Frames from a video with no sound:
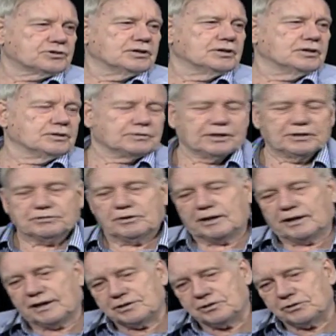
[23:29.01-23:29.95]
Mm-hmm. They
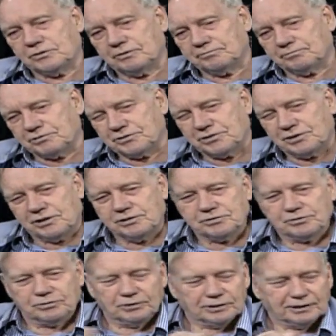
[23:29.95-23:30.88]
try to get you on
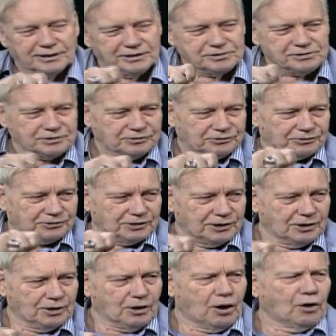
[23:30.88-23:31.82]
procedural issues.
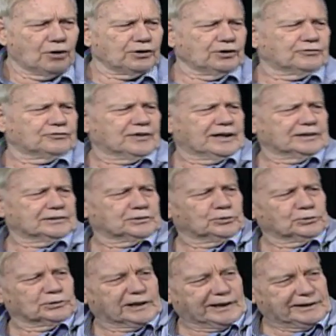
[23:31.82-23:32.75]
Oh, you filed
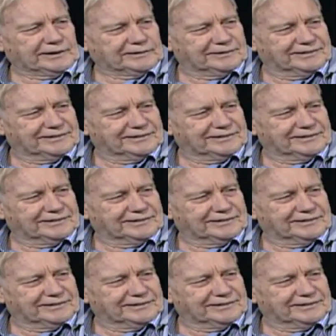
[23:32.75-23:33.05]
too late.